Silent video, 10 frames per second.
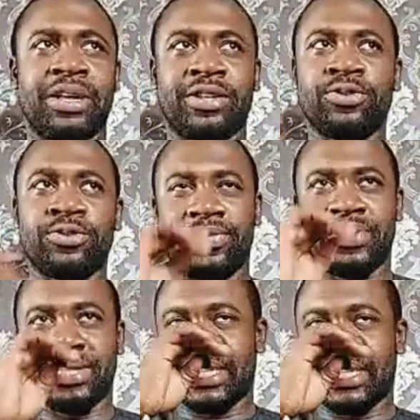I'd gone to
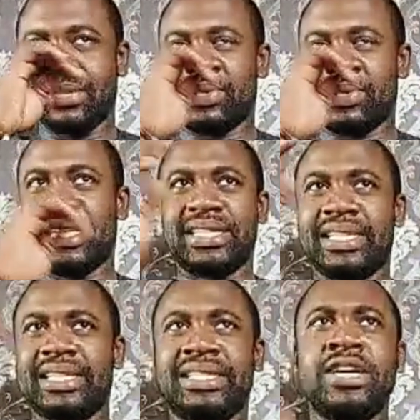visit, and he was saying
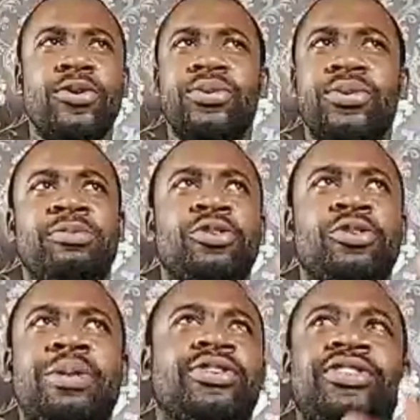this,
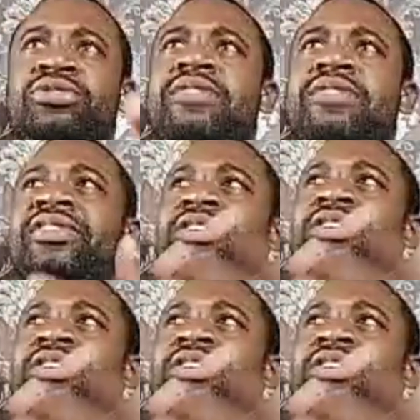my son is traveling